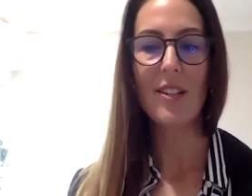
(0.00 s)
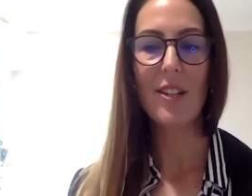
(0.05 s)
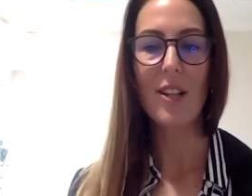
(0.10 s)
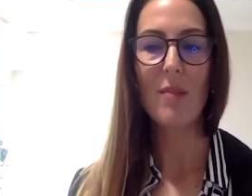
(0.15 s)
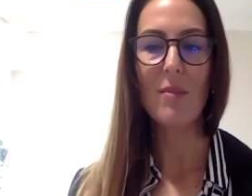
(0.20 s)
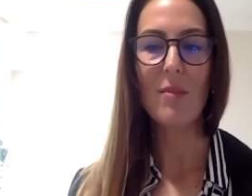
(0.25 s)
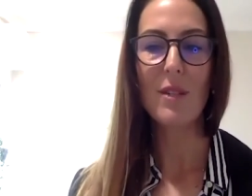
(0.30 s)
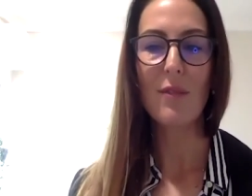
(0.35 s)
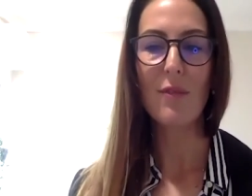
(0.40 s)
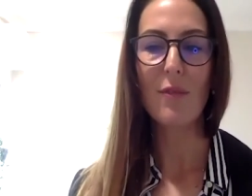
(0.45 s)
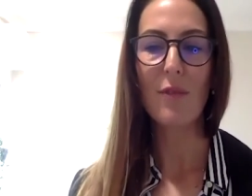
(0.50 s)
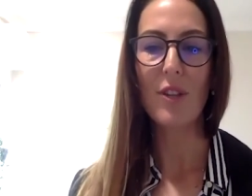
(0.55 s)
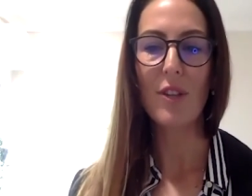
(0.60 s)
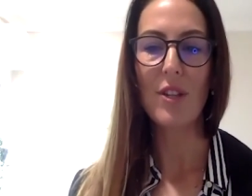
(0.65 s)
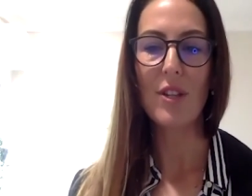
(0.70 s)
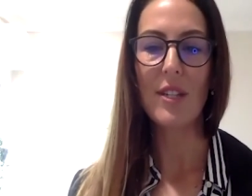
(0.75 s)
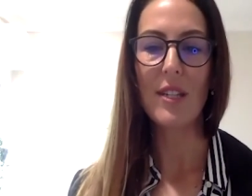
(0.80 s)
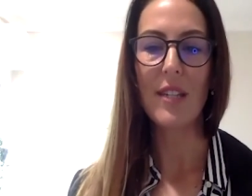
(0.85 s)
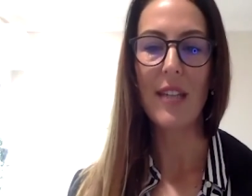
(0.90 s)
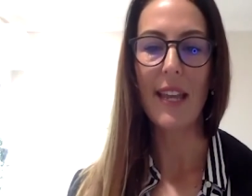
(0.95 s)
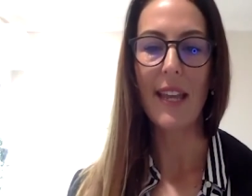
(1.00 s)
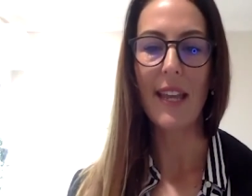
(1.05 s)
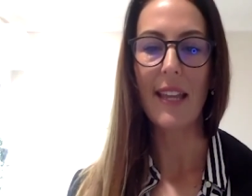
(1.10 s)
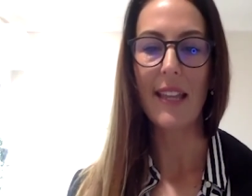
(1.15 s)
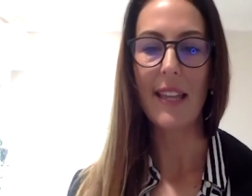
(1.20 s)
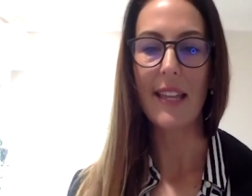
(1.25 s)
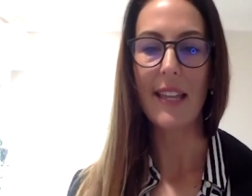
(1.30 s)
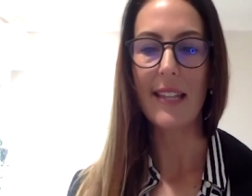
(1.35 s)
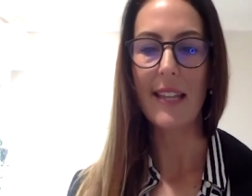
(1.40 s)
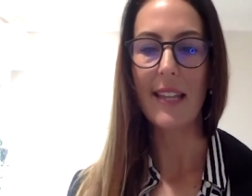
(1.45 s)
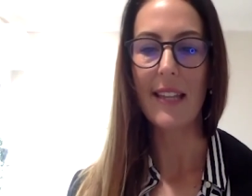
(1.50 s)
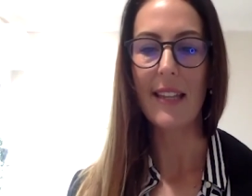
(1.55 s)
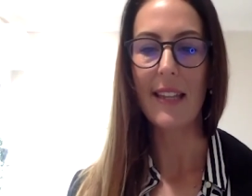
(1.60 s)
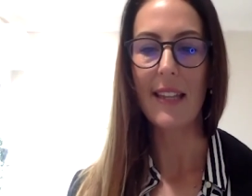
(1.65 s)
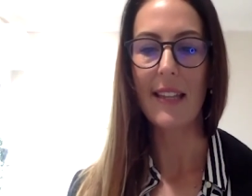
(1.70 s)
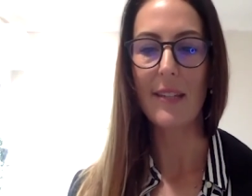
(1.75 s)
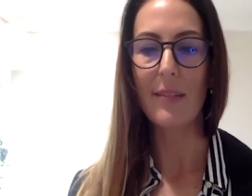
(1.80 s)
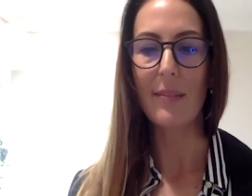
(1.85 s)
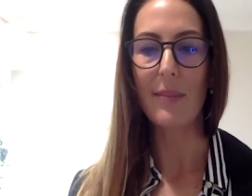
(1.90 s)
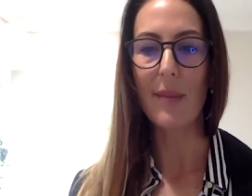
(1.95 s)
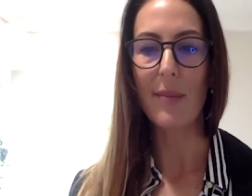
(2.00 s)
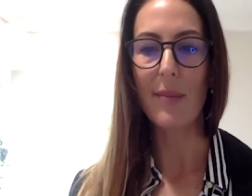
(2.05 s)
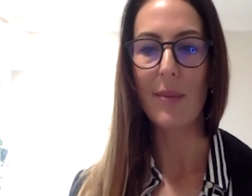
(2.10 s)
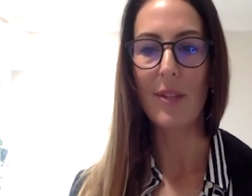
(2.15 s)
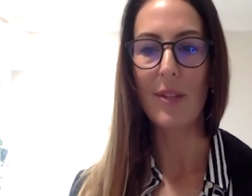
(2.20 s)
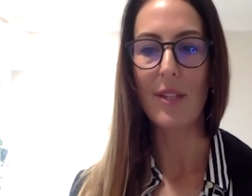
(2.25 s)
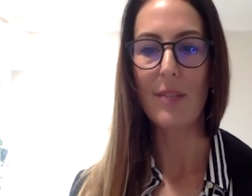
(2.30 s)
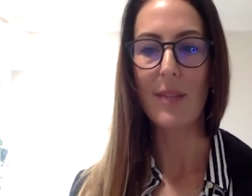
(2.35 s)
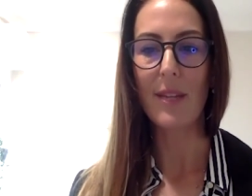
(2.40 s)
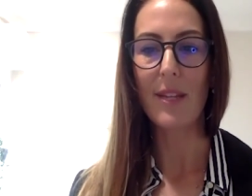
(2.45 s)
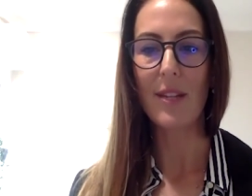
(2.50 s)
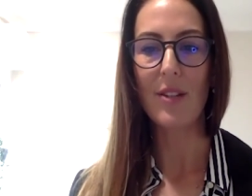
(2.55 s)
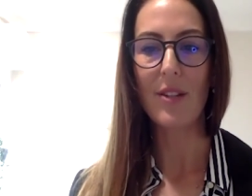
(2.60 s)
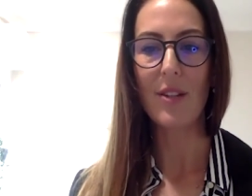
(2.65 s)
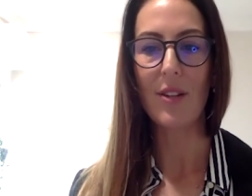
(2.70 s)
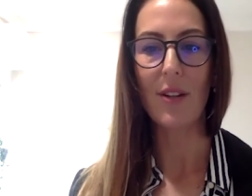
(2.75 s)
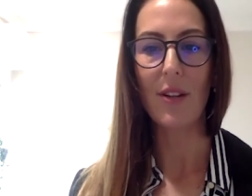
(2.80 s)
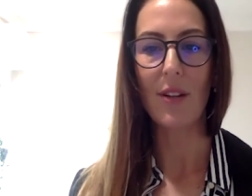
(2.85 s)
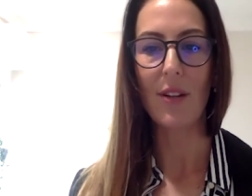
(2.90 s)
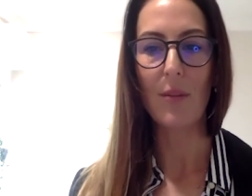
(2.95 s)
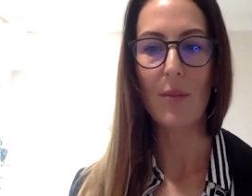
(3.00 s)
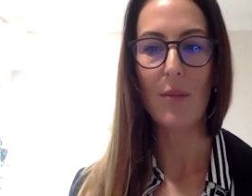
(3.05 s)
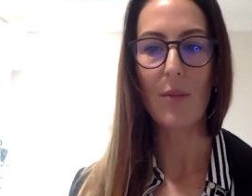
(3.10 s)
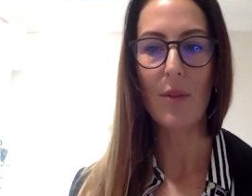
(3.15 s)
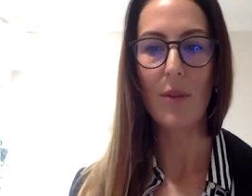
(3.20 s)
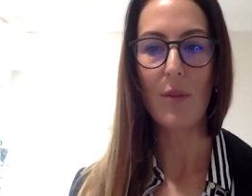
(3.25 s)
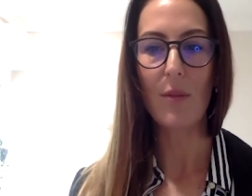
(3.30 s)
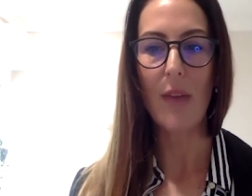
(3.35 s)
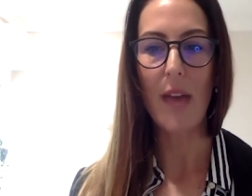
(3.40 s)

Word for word: terms of what you see in these athletes and people you speak to what